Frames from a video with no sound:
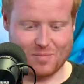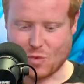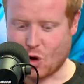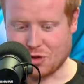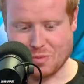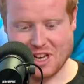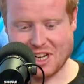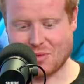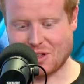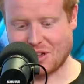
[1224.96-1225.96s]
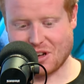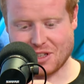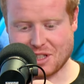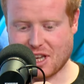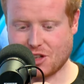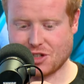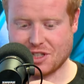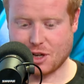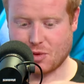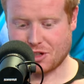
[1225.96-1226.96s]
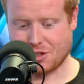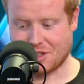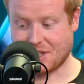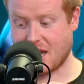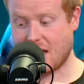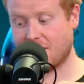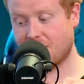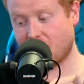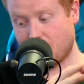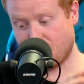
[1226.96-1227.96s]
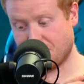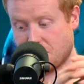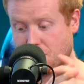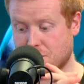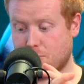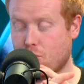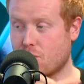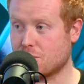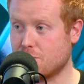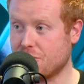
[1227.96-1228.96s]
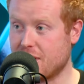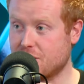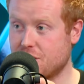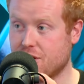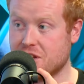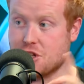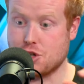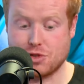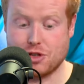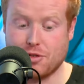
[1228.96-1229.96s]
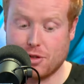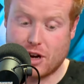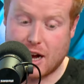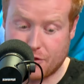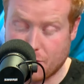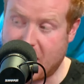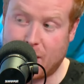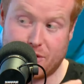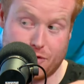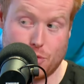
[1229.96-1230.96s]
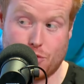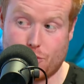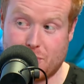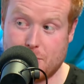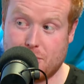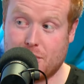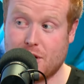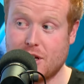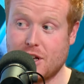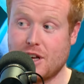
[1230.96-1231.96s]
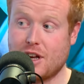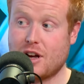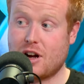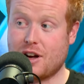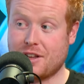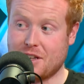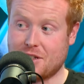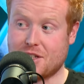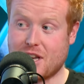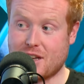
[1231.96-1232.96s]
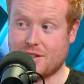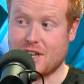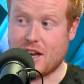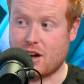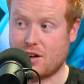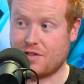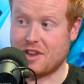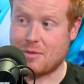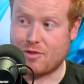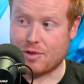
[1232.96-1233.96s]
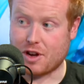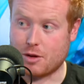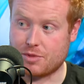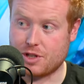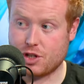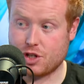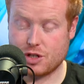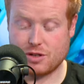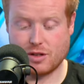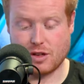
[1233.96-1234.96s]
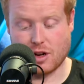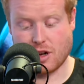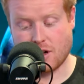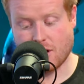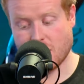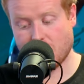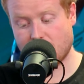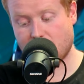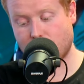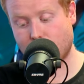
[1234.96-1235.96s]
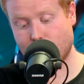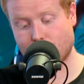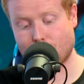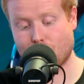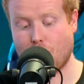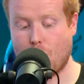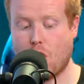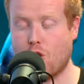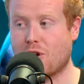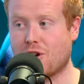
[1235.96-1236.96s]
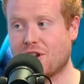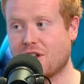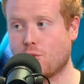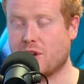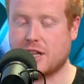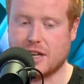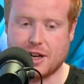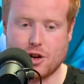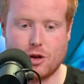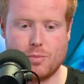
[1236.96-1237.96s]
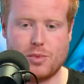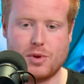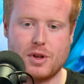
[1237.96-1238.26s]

called a meeting with the guys in the kitchen. I said, I want to do this again. I appreciate your support. But next year, I need you to look after the banquet of 200 people. I need to take a day off the day before the competition. I need to go home early in the week leading up.